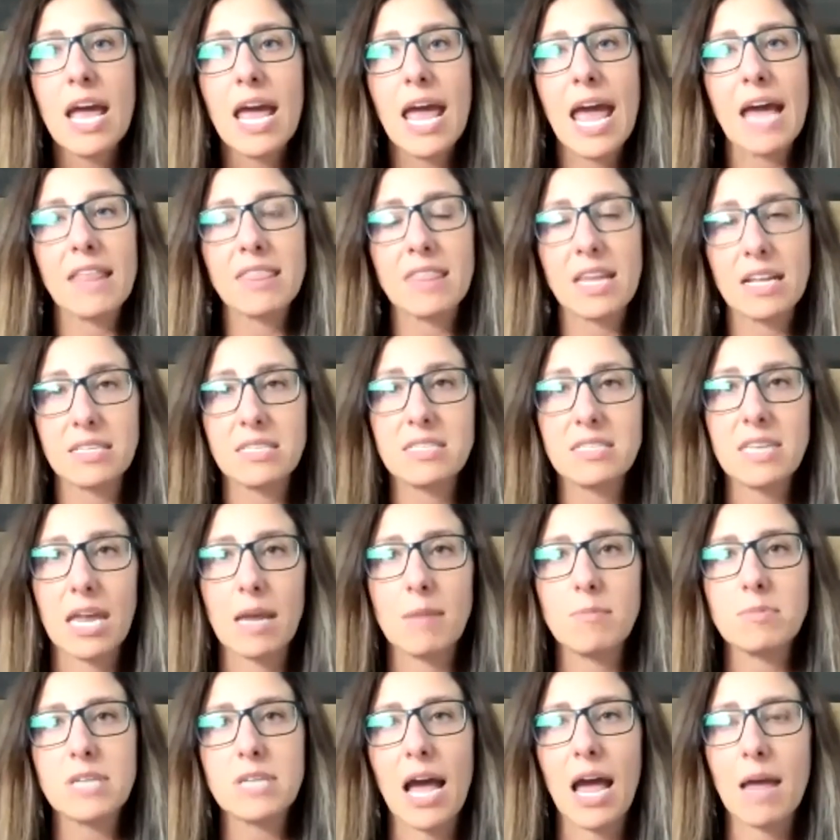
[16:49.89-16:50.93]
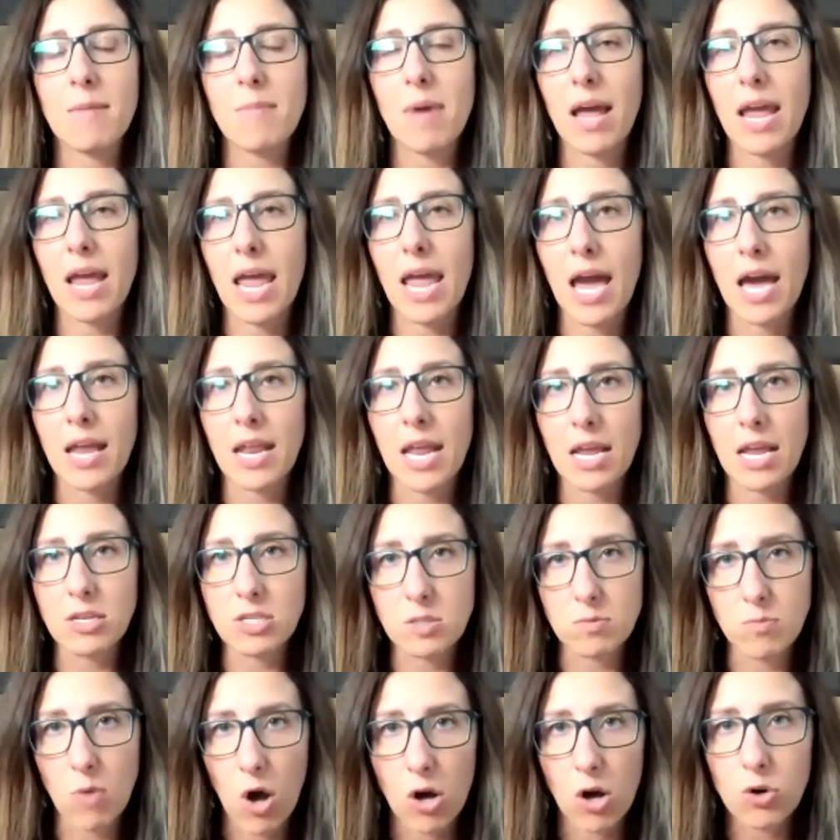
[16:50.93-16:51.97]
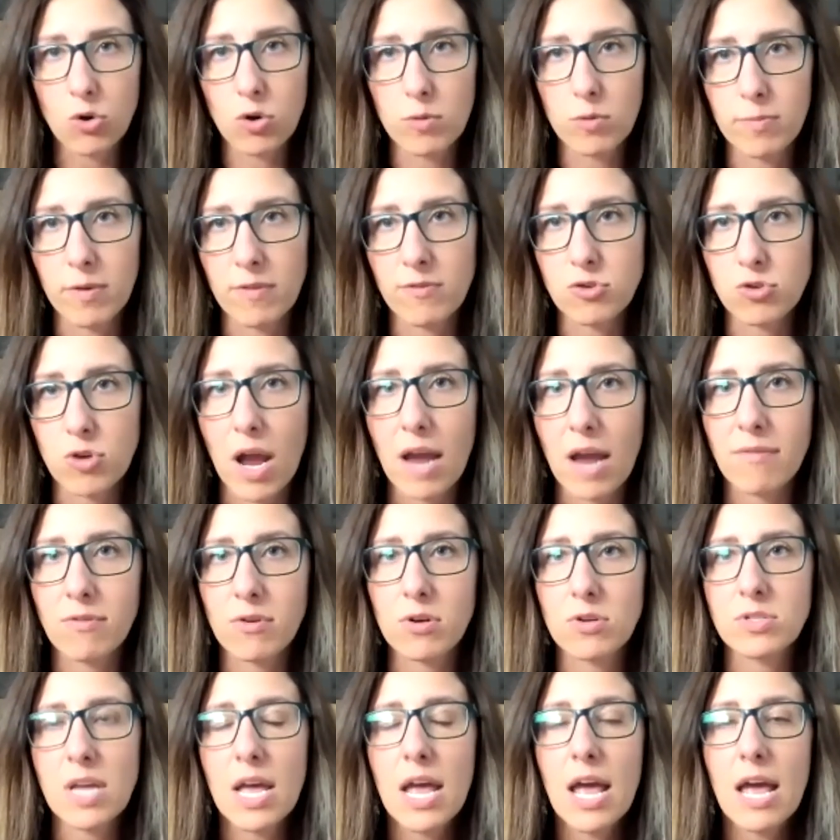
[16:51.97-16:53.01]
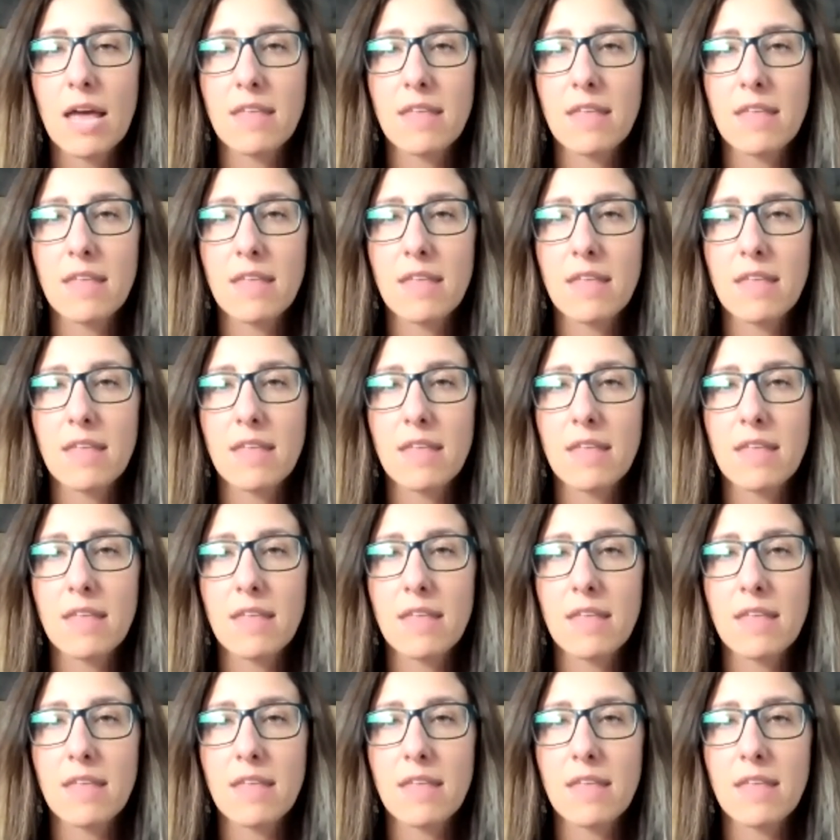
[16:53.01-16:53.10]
At that same time, I had a small group of drivers